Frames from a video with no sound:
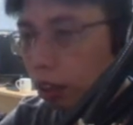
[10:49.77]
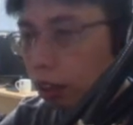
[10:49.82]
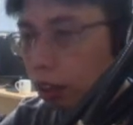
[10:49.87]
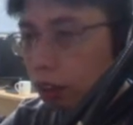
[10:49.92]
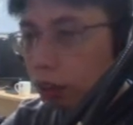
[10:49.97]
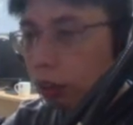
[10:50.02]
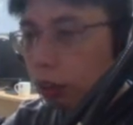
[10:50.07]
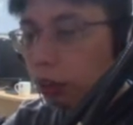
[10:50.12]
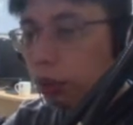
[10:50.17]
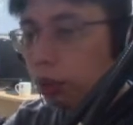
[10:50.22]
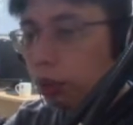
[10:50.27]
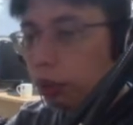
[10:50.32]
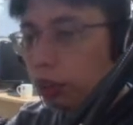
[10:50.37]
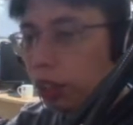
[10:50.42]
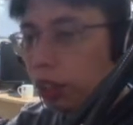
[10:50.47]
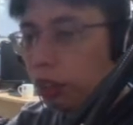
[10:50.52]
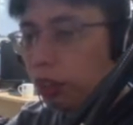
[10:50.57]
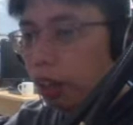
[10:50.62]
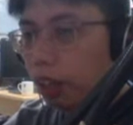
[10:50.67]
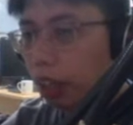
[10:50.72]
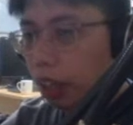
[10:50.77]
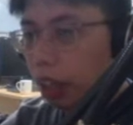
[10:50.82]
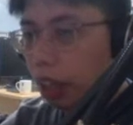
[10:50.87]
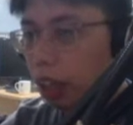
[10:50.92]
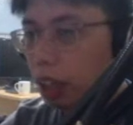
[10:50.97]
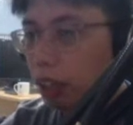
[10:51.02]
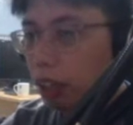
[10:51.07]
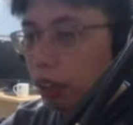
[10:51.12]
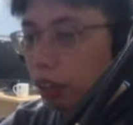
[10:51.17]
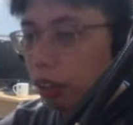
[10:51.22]
through the URL
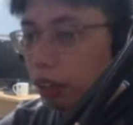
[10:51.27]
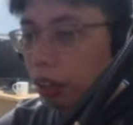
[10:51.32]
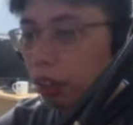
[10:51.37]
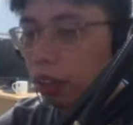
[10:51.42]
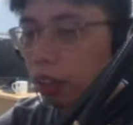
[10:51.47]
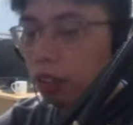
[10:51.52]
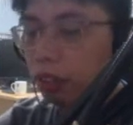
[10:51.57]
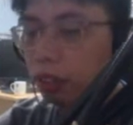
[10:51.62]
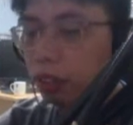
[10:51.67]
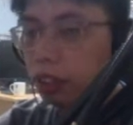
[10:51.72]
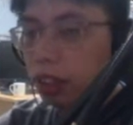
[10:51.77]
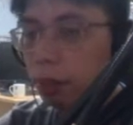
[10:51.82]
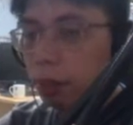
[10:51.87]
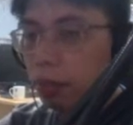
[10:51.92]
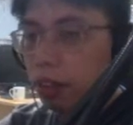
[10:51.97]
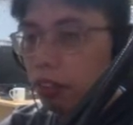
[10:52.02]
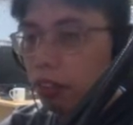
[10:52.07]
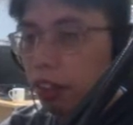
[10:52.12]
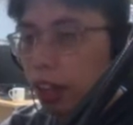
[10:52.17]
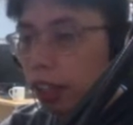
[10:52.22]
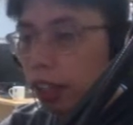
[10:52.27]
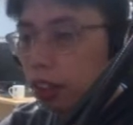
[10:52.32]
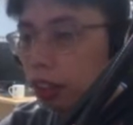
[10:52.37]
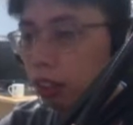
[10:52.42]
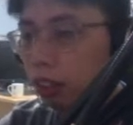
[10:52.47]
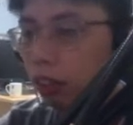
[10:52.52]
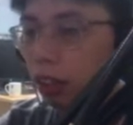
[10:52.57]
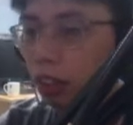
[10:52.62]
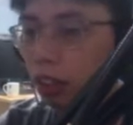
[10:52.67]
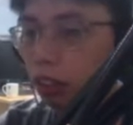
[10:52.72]
or through some device. So
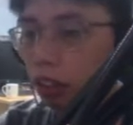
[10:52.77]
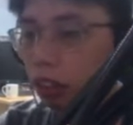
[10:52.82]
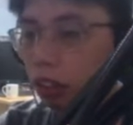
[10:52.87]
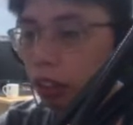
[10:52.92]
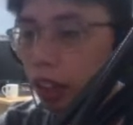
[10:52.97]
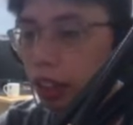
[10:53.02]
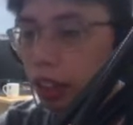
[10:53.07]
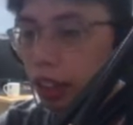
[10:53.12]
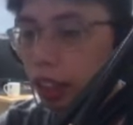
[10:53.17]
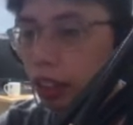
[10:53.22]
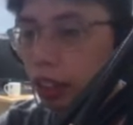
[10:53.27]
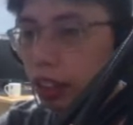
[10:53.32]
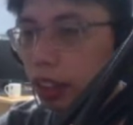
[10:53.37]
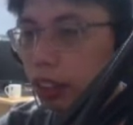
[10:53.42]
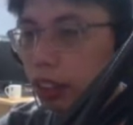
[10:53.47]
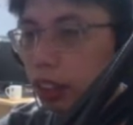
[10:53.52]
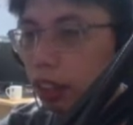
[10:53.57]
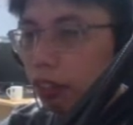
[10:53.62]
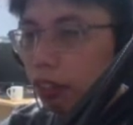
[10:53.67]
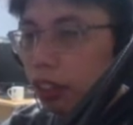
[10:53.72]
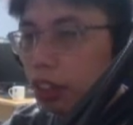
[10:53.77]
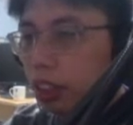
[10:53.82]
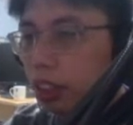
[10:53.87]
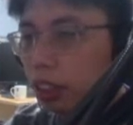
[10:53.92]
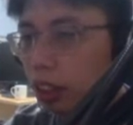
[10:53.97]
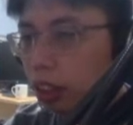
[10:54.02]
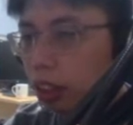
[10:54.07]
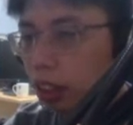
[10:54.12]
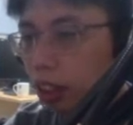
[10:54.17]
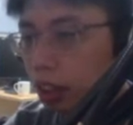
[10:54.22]
unauthorized access. I will just
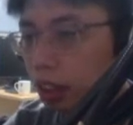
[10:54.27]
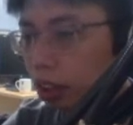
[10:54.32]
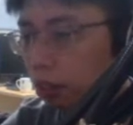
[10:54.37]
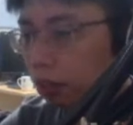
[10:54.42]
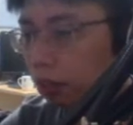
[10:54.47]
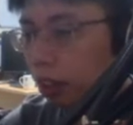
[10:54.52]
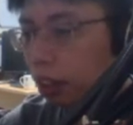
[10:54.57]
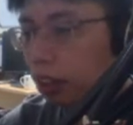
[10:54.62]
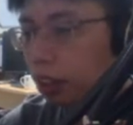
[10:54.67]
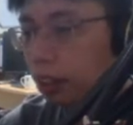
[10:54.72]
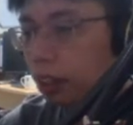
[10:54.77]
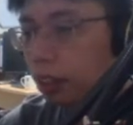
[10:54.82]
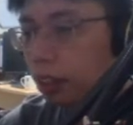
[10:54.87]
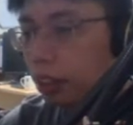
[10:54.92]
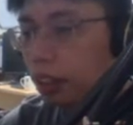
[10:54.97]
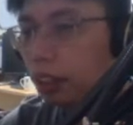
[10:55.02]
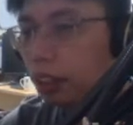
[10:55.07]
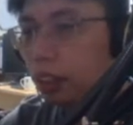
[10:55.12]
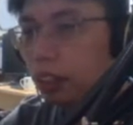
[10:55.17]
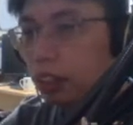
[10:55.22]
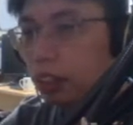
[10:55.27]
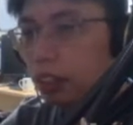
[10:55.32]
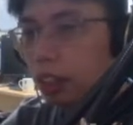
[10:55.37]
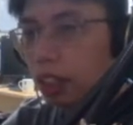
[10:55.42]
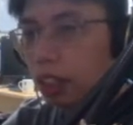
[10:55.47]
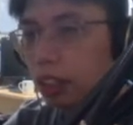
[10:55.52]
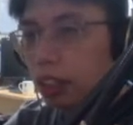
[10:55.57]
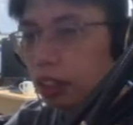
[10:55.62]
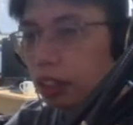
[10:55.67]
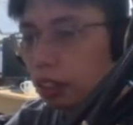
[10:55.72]
return this one
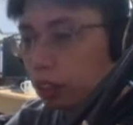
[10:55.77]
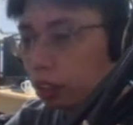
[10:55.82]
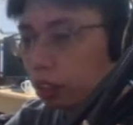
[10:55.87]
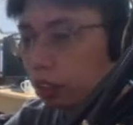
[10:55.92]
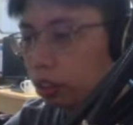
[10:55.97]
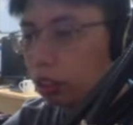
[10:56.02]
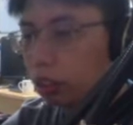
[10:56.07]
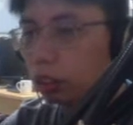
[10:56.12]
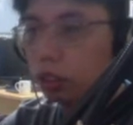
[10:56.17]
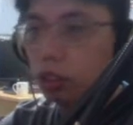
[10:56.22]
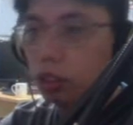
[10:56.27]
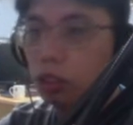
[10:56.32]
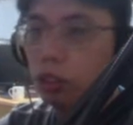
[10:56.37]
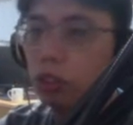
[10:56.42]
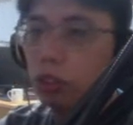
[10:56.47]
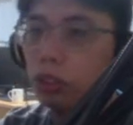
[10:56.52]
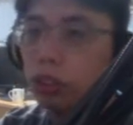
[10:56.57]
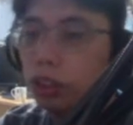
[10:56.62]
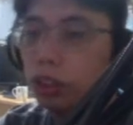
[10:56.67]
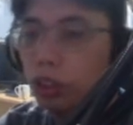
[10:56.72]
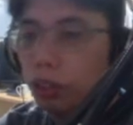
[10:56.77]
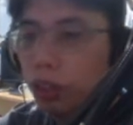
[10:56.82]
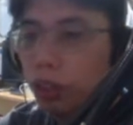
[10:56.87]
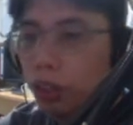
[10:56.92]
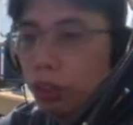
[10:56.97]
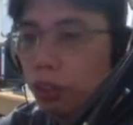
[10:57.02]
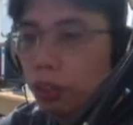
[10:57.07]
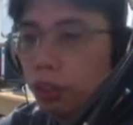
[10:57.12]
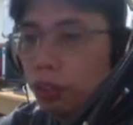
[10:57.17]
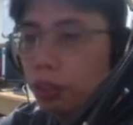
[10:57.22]
just to show you.
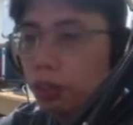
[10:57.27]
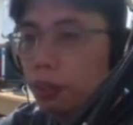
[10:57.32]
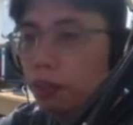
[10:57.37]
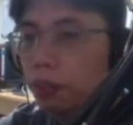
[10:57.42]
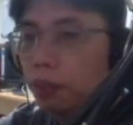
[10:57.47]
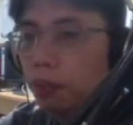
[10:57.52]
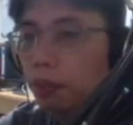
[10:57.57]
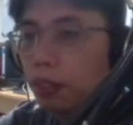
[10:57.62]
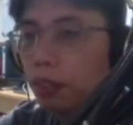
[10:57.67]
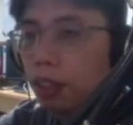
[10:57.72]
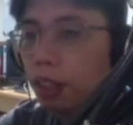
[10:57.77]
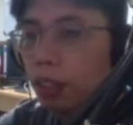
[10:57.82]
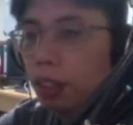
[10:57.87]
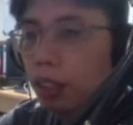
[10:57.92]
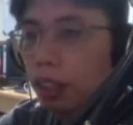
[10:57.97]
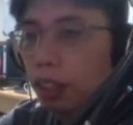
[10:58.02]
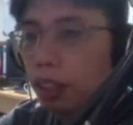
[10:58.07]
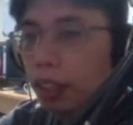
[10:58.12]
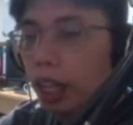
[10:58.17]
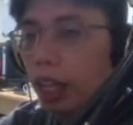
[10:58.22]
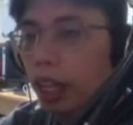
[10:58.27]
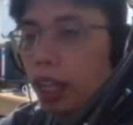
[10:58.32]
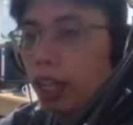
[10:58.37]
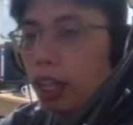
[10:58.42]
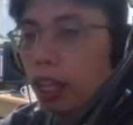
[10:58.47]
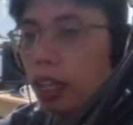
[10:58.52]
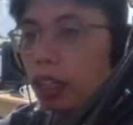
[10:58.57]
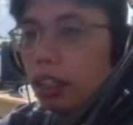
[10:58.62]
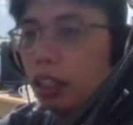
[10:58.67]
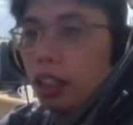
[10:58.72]

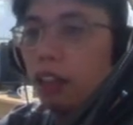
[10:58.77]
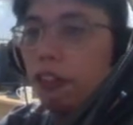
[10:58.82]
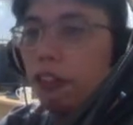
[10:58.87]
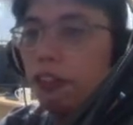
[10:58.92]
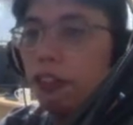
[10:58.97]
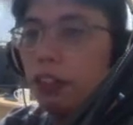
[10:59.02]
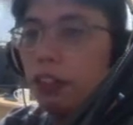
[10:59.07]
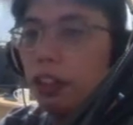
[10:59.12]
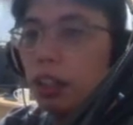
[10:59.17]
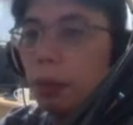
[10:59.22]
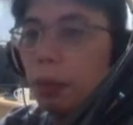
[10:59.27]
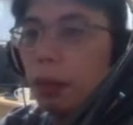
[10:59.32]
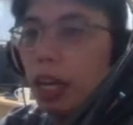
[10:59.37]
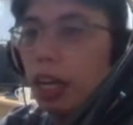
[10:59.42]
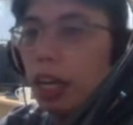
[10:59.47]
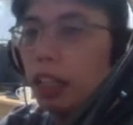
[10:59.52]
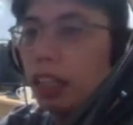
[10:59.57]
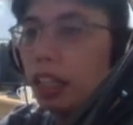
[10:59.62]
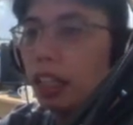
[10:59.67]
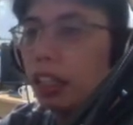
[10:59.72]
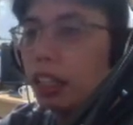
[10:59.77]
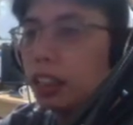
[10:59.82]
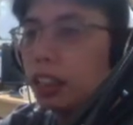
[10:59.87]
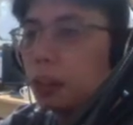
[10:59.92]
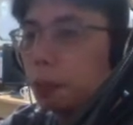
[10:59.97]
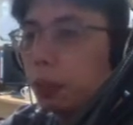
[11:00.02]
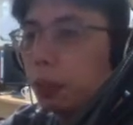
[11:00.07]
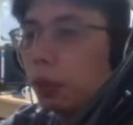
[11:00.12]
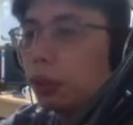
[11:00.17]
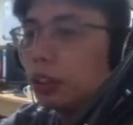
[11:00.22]
Then if the login is
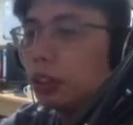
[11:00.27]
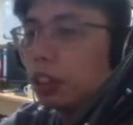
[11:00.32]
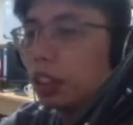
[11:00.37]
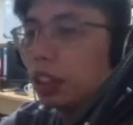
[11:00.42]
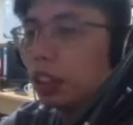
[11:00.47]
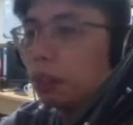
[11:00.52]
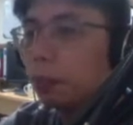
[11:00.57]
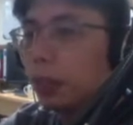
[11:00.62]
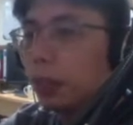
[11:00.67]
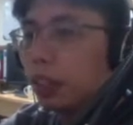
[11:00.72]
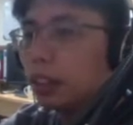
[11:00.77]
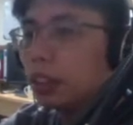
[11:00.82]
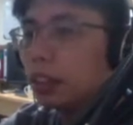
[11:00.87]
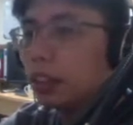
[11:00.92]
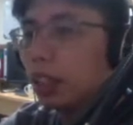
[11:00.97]
post, it means